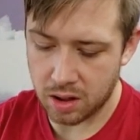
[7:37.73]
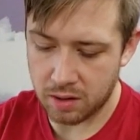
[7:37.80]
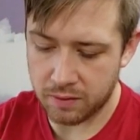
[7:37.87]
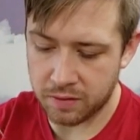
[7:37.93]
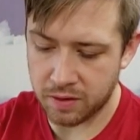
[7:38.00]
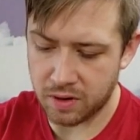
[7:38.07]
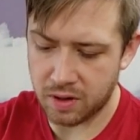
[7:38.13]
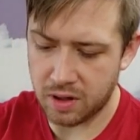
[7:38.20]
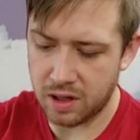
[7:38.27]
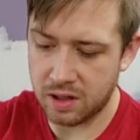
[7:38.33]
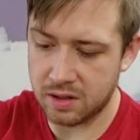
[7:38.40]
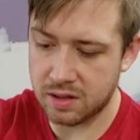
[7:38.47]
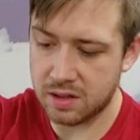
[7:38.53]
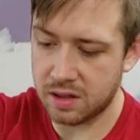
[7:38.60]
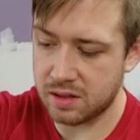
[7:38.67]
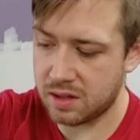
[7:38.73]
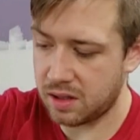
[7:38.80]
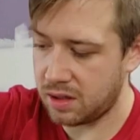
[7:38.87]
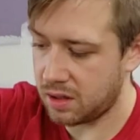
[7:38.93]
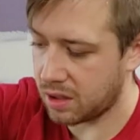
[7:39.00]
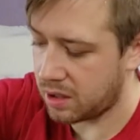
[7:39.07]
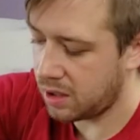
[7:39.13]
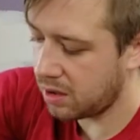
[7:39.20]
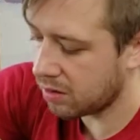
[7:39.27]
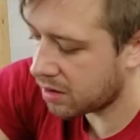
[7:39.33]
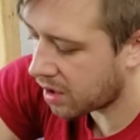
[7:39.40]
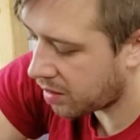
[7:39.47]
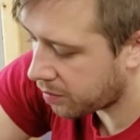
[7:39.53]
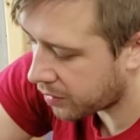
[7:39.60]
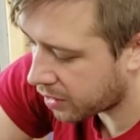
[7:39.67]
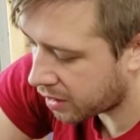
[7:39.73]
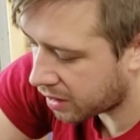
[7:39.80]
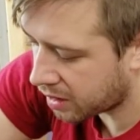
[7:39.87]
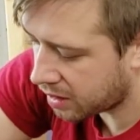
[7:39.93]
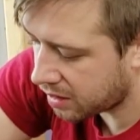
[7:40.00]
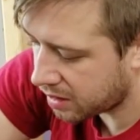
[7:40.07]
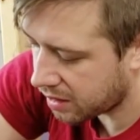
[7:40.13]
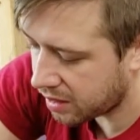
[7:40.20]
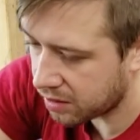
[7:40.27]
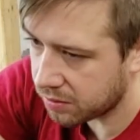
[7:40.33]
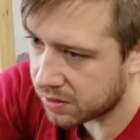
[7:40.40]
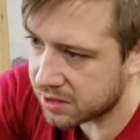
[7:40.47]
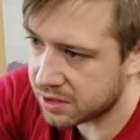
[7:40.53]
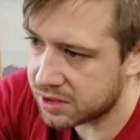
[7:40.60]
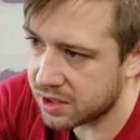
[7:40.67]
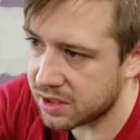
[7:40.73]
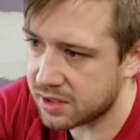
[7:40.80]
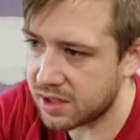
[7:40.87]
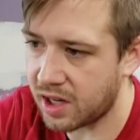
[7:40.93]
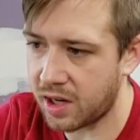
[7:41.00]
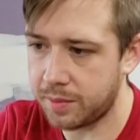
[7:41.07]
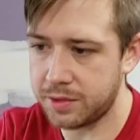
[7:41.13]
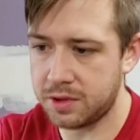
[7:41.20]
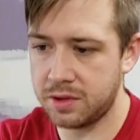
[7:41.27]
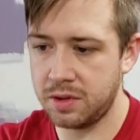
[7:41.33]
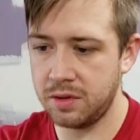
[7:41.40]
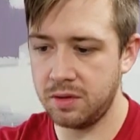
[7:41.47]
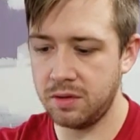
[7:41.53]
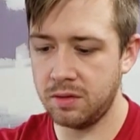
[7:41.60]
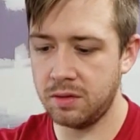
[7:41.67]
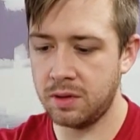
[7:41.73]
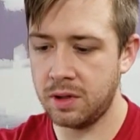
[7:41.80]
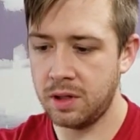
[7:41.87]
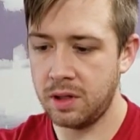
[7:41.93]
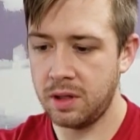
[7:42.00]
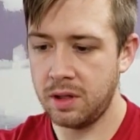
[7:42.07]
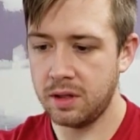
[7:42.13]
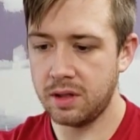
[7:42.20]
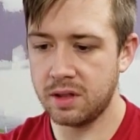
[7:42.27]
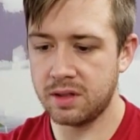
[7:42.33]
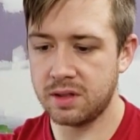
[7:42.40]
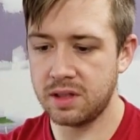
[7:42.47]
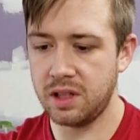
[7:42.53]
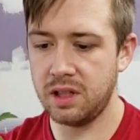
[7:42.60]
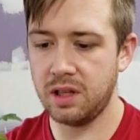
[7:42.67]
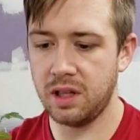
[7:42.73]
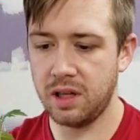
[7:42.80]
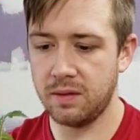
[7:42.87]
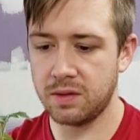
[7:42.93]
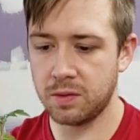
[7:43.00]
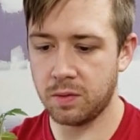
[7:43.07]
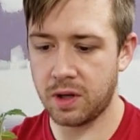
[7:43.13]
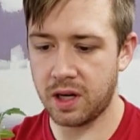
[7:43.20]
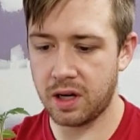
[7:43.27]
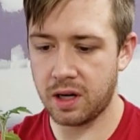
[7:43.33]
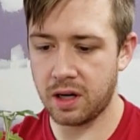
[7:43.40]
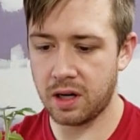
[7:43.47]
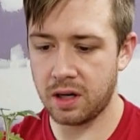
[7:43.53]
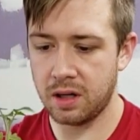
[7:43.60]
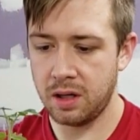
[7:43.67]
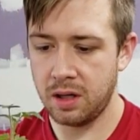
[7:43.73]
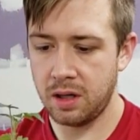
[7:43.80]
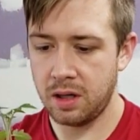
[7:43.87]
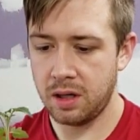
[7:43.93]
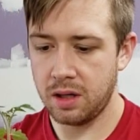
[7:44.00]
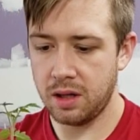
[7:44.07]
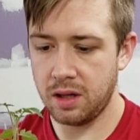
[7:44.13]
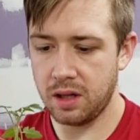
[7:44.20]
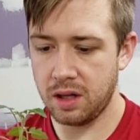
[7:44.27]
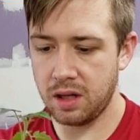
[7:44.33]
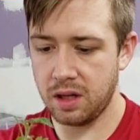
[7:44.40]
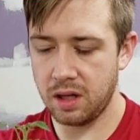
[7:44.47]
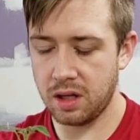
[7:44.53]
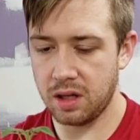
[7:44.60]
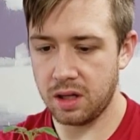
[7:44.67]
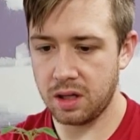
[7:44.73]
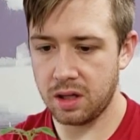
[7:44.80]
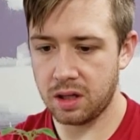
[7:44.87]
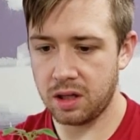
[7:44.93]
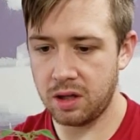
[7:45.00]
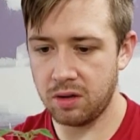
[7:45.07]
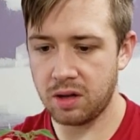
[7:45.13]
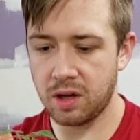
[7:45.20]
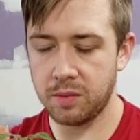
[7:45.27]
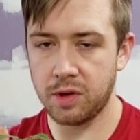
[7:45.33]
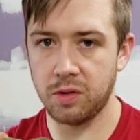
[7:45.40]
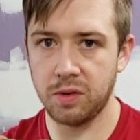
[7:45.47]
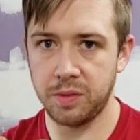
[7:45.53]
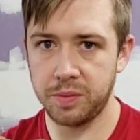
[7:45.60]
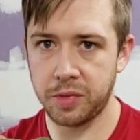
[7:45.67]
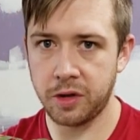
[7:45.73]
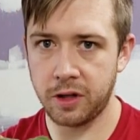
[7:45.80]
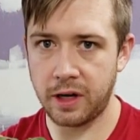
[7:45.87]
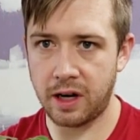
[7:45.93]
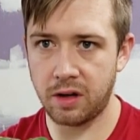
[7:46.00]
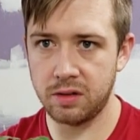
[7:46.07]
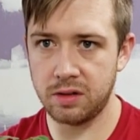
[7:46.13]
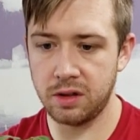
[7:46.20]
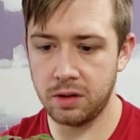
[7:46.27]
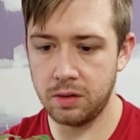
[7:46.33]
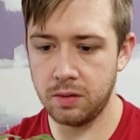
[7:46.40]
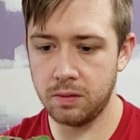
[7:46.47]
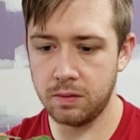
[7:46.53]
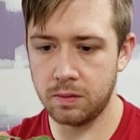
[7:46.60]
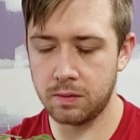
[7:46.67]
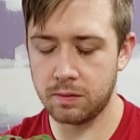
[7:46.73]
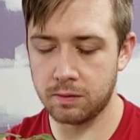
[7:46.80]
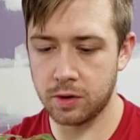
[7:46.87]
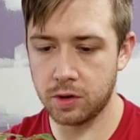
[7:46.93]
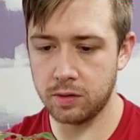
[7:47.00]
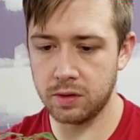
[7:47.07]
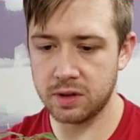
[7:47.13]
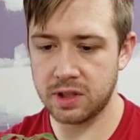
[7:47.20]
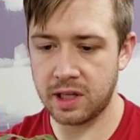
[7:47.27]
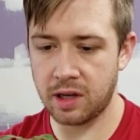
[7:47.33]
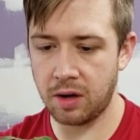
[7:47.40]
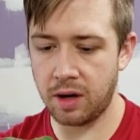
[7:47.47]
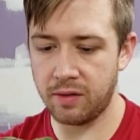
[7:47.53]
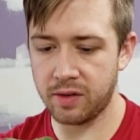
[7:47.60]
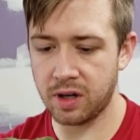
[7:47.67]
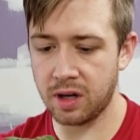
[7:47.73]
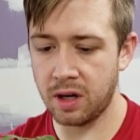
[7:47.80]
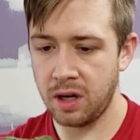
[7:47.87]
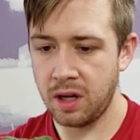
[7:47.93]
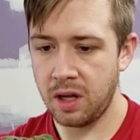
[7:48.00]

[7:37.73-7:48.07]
for instance, in the cucumber, it was just up to the seed leaves where the cucumber would put out new roots. However,